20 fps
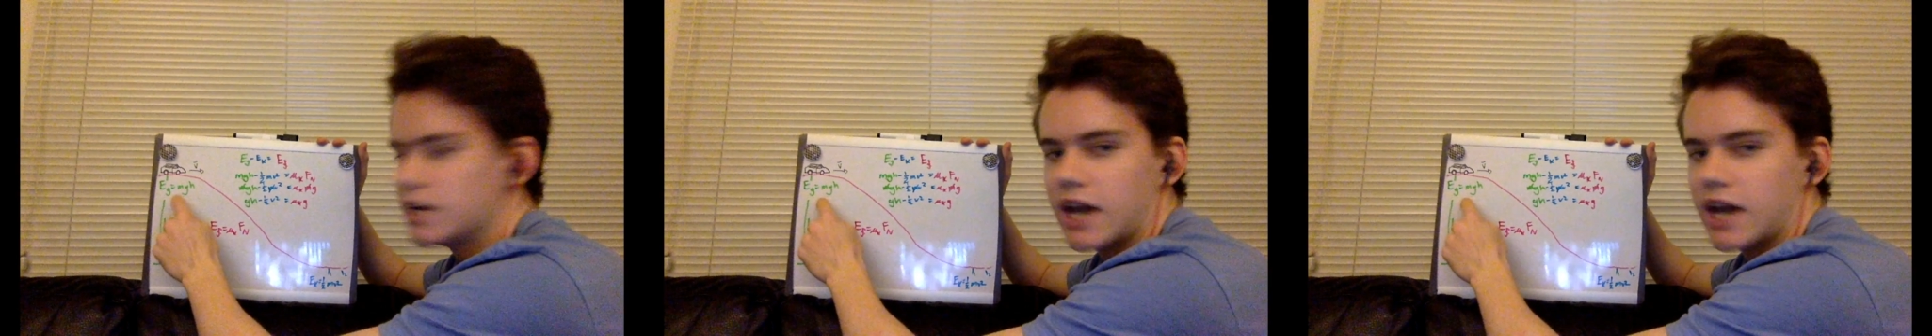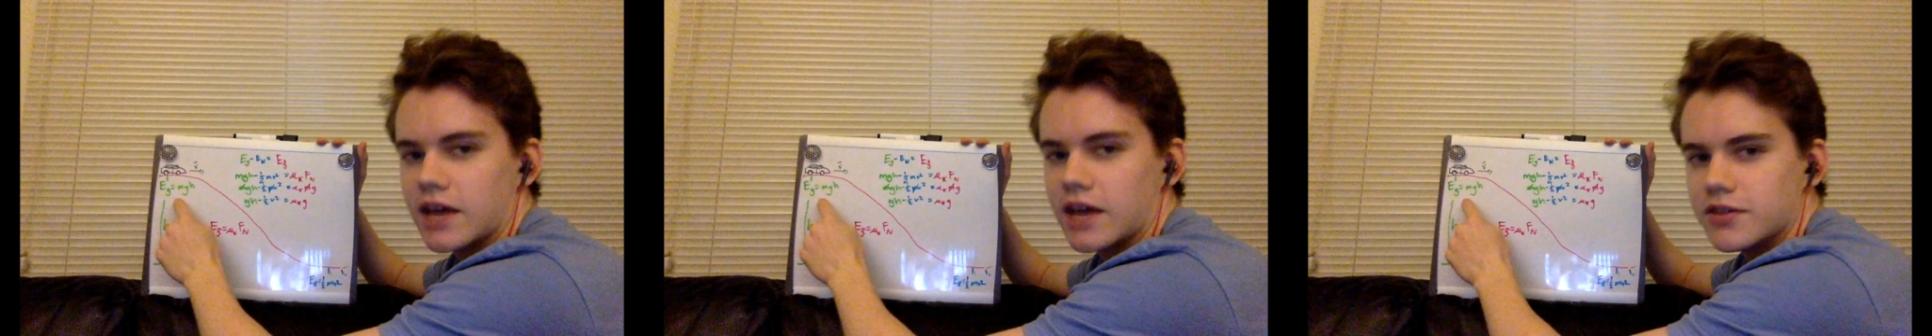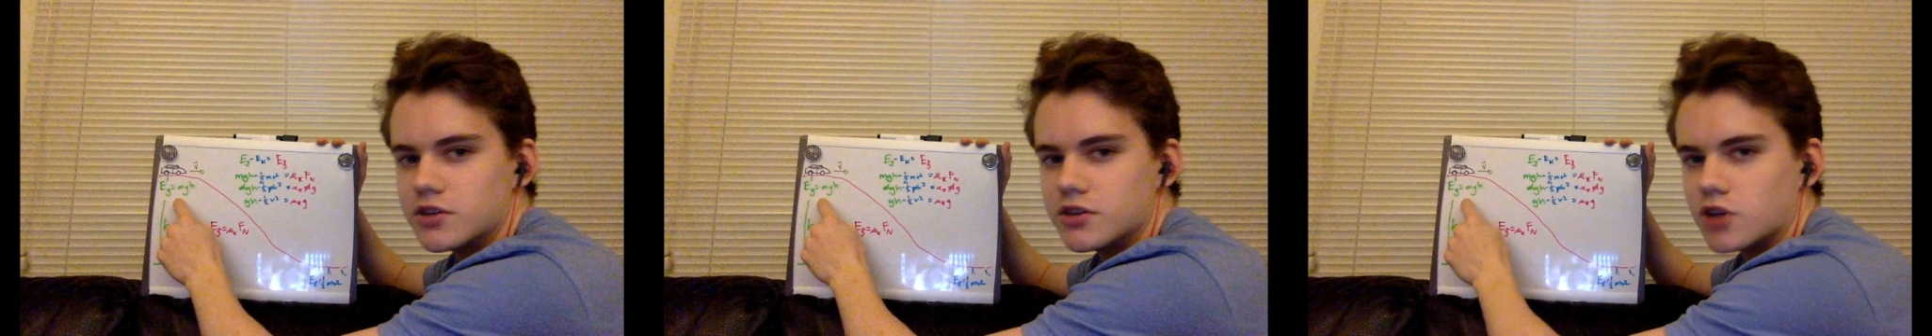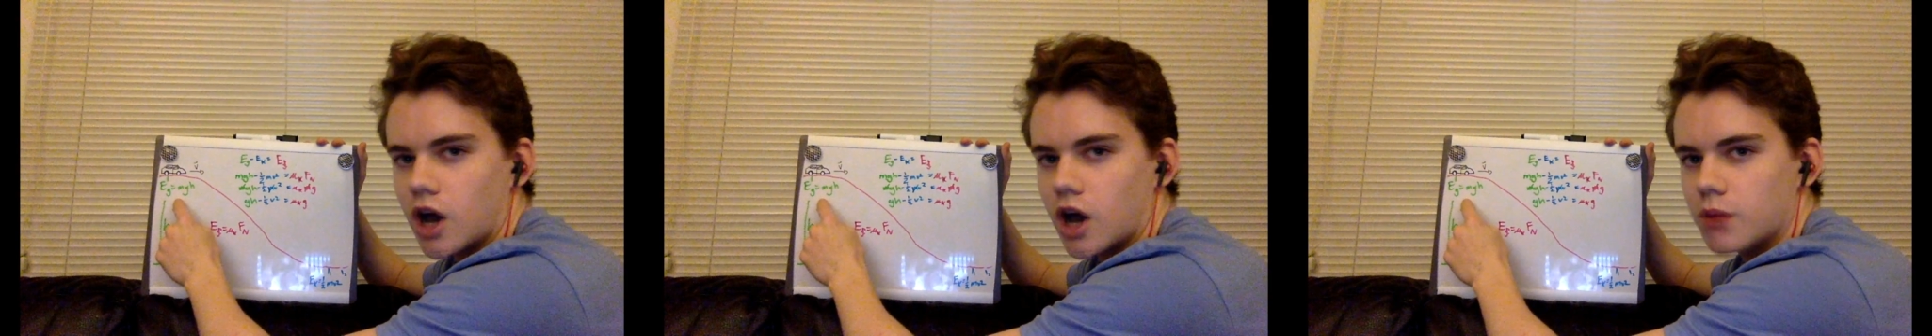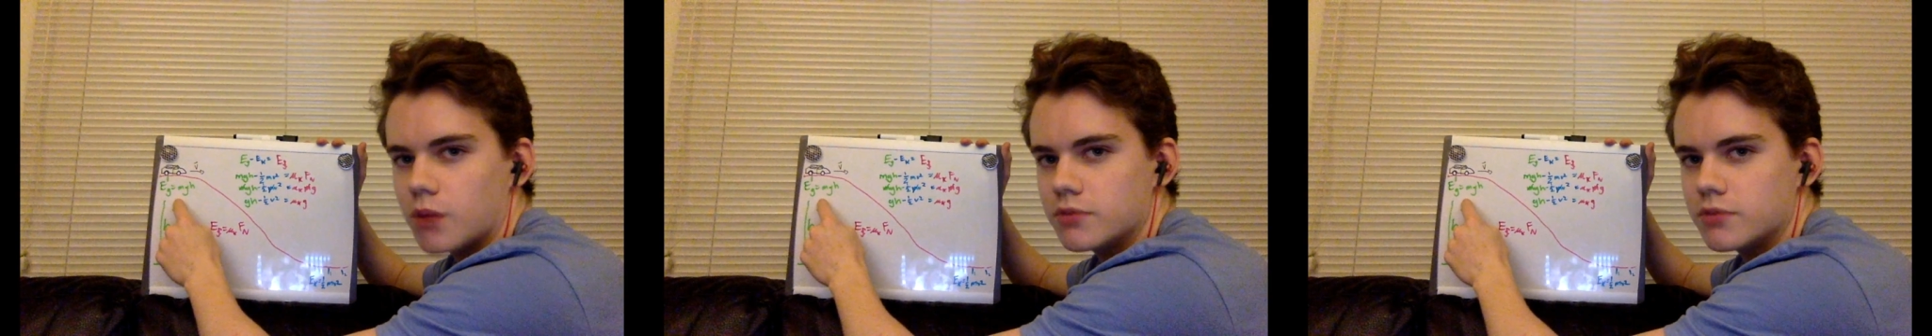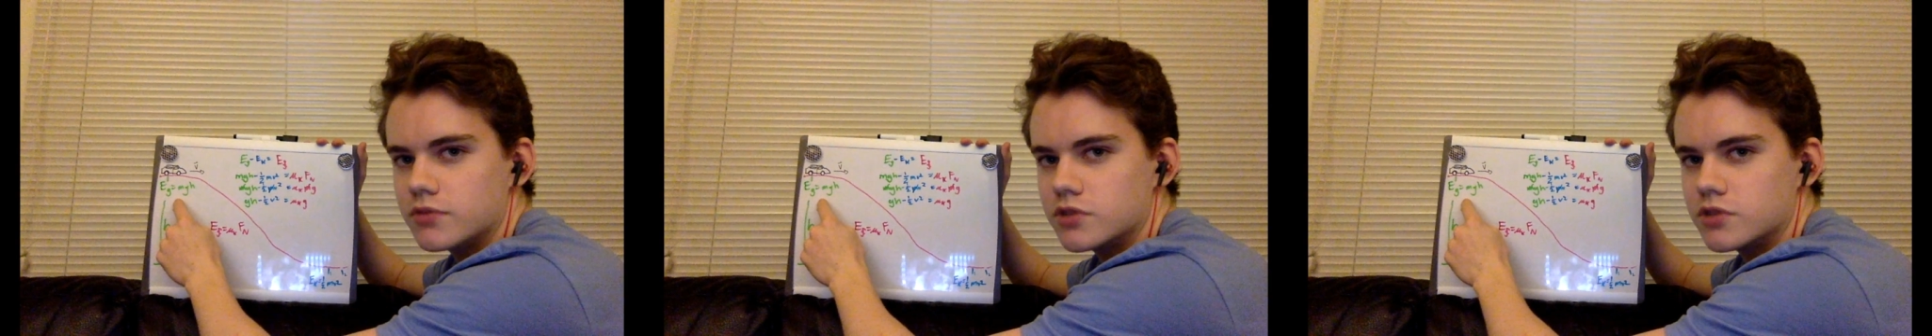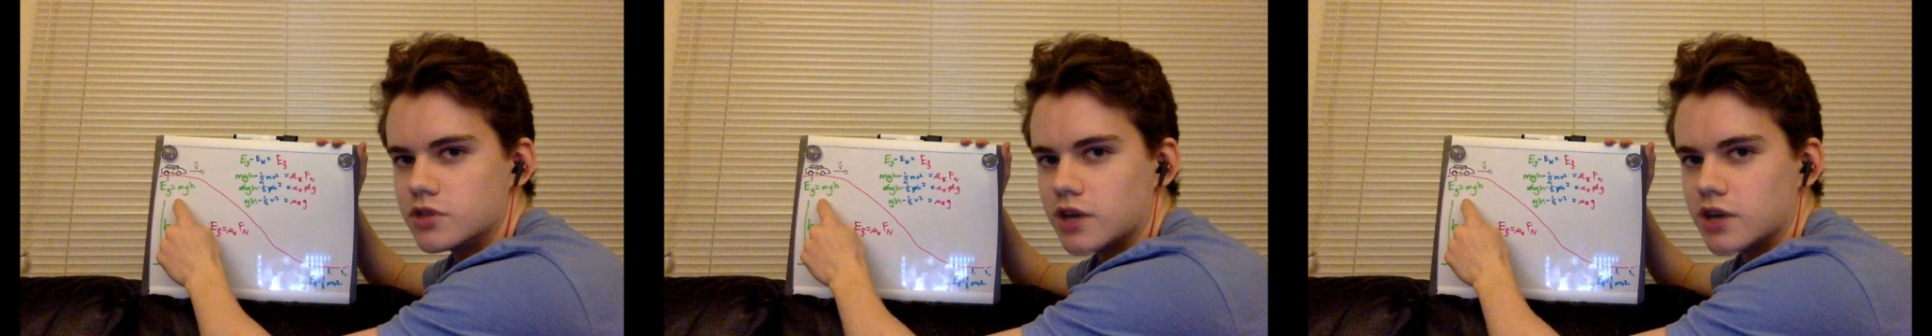at the top of
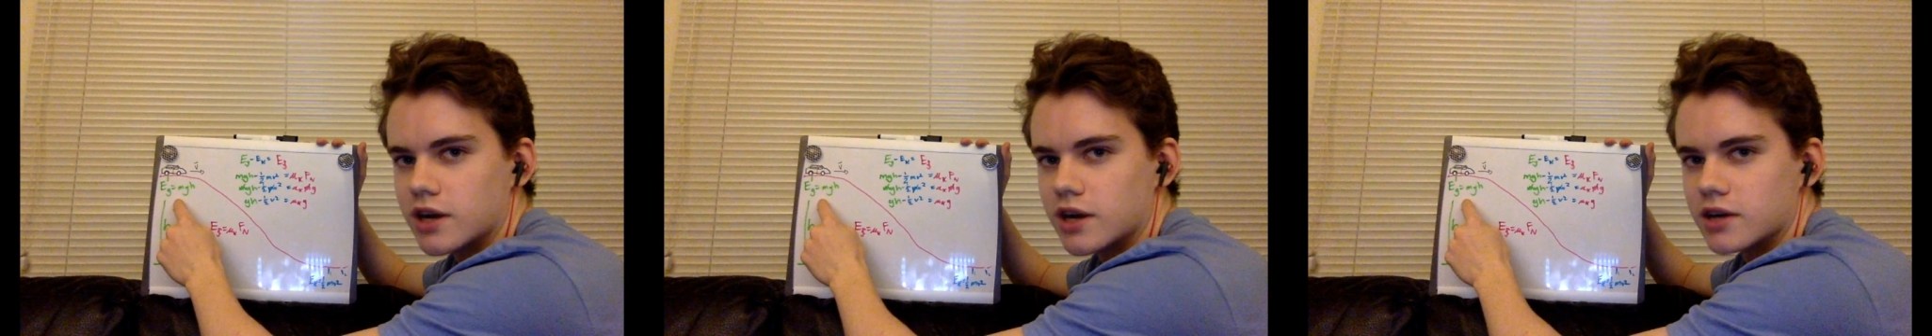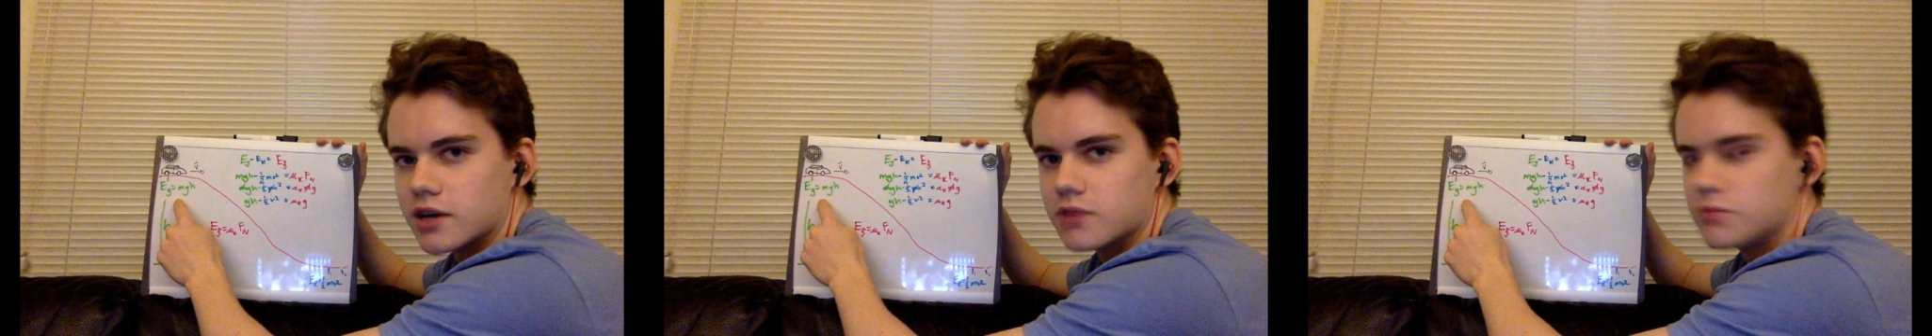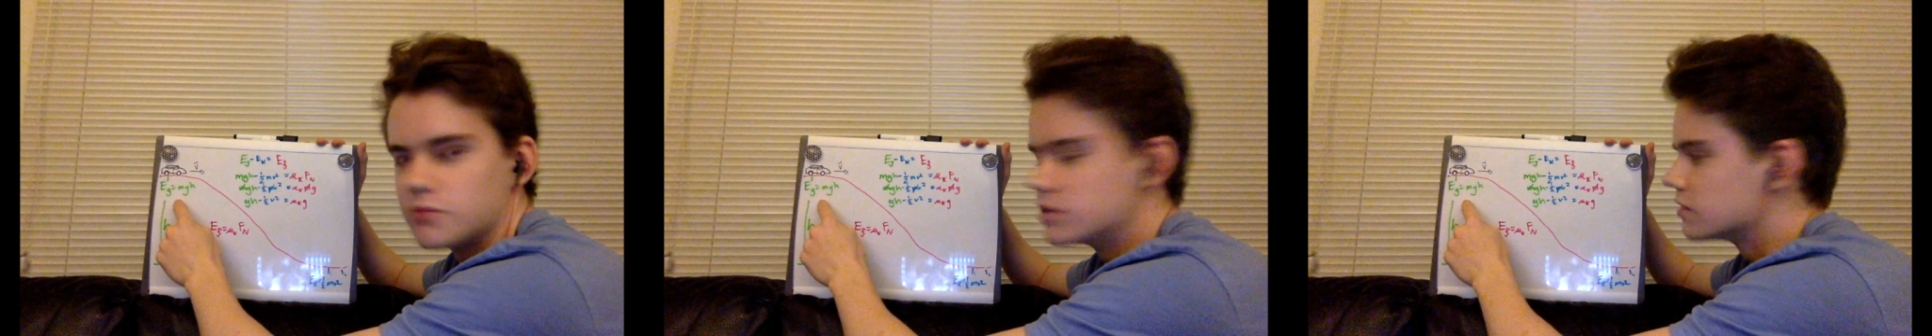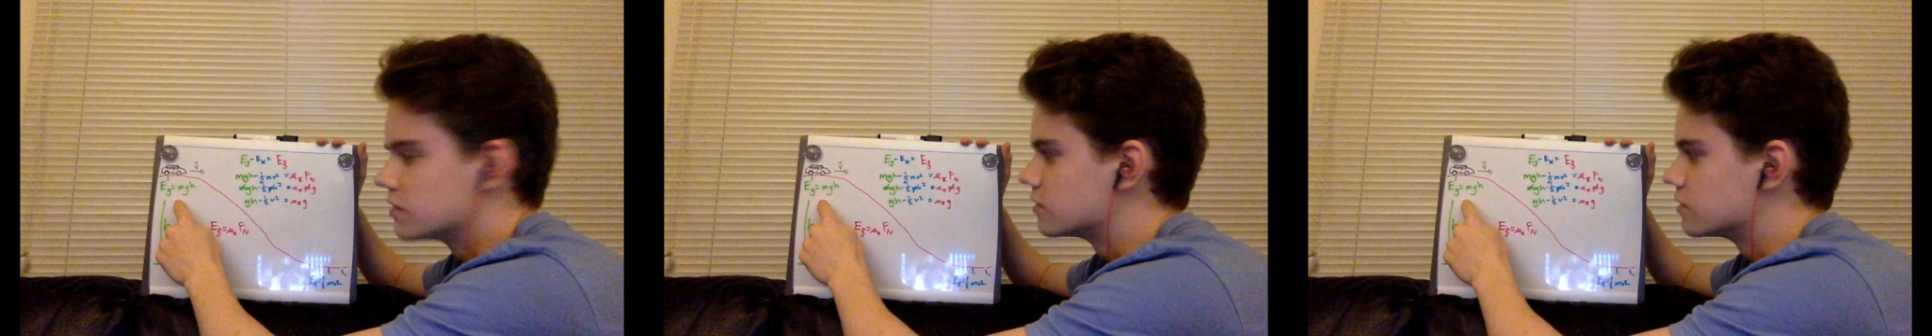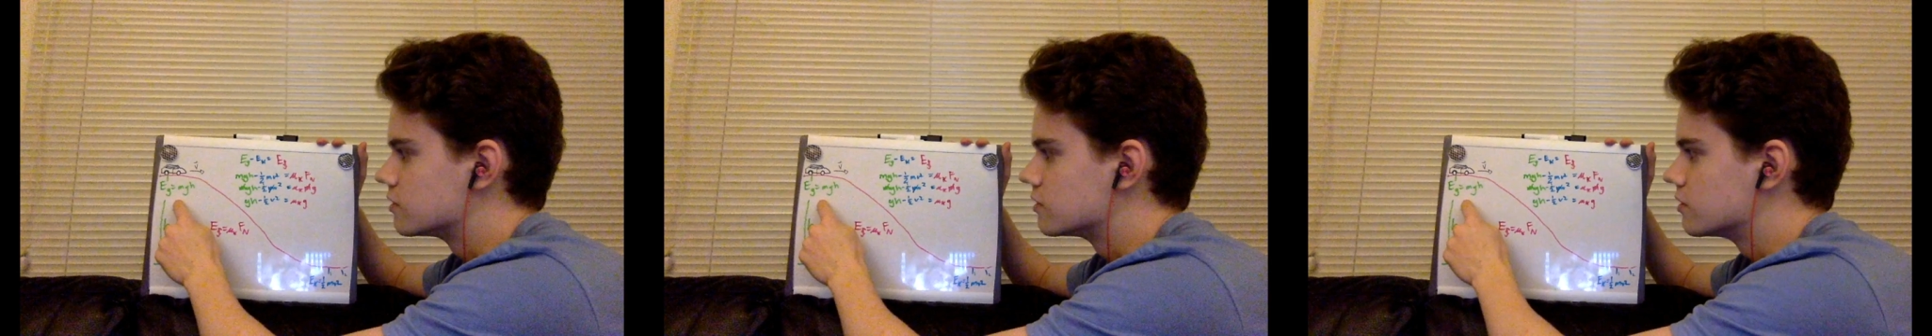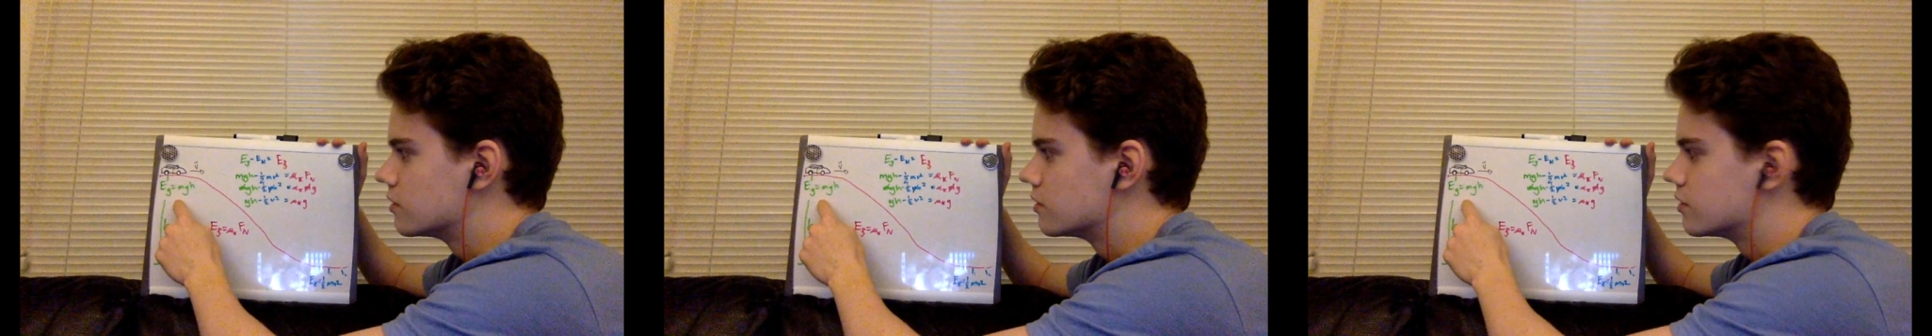the track where